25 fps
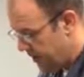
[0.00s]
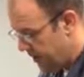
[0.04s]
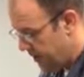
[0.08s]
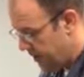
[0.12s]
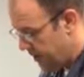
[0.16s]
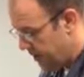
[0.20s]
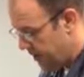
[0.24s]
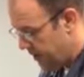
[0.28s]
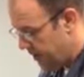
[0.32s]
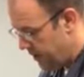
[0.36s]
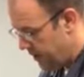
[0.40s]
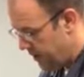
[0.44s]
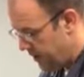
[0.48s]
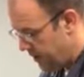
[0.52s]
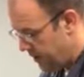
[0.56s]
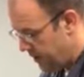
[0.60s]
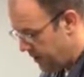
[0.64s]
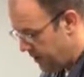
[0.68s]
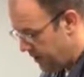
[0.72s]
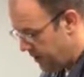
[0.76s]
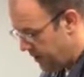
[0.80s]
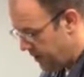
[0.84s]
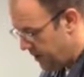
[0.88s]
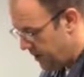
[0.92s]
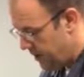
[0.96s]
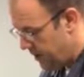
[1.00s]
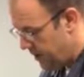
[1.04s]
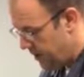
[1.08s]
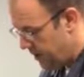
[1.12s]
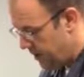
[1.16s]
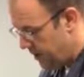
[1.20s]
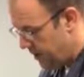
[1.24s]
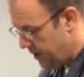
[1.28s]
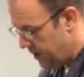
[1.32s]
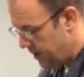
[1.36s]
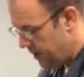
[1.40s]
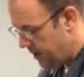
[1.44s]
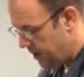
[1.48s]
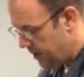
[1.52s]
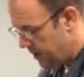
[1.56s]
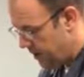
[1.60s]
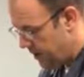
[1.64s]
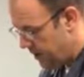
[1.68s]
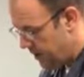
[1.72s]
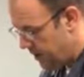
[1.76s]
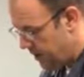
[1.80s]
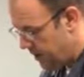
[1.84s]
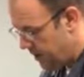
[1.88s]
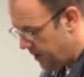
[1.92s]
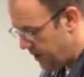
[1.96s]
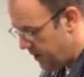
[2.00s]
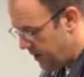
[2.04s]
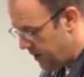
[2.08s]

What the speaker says: (silence)